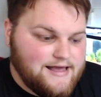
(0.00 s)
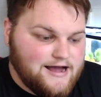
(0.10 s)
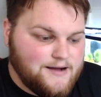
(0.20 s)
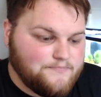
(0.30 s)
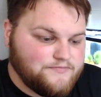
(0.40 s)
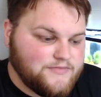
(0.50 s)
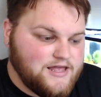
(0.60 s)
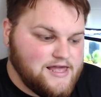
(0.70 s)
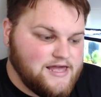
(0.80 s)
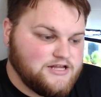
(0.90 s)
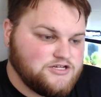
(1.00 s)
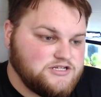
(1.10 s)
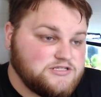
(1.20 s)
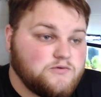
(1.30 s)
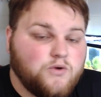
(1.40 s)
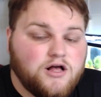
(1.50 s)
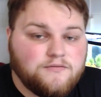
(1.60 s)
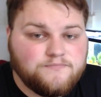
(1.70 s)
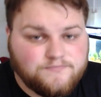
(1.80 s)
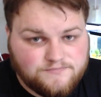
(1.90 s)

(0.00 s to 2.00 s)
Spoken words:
And she said, well,